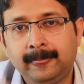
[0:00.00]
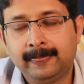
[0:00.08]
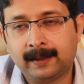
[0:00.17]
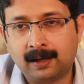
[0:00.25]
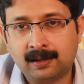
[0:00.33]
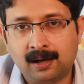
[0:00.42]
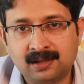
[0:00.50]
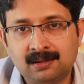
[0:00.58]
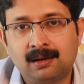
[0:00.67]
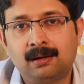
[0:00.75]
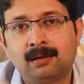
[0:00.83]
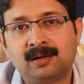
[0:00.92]
There are
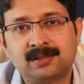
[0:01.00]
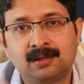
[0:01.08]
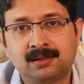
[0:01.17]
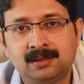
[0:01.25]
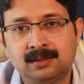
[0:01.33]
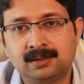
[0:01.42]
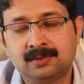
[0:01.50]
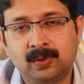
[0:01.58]
cultural restrictions